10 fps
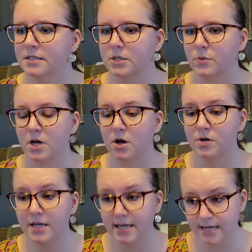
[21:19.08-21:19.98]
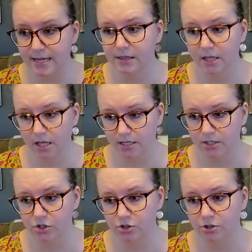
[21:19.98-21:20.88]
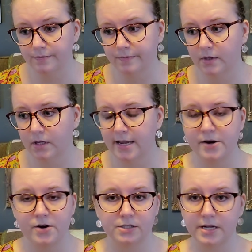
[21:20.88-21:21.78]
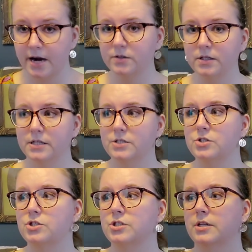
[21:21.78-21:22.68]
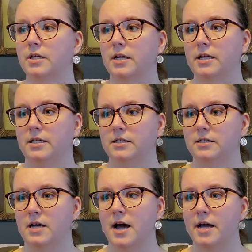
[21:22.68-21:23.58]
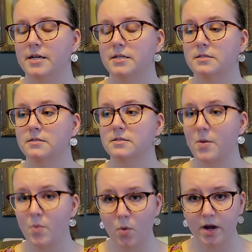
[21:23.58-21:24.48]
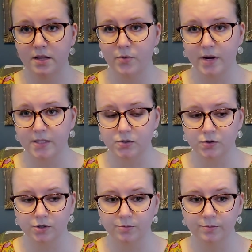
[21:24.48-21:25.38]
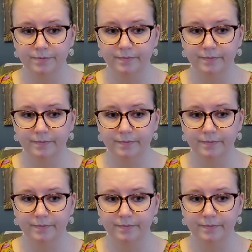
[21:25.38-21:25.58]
So we go to eat lunch, eat our entire lunch, and I step away to the restroom.